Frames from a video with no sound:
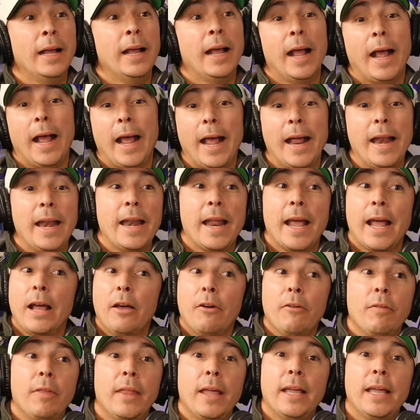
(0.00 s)
And now
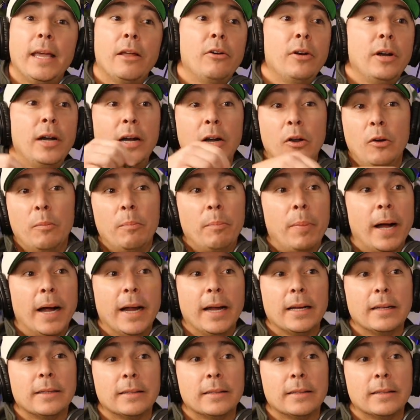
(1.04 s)
they get on their little bikes.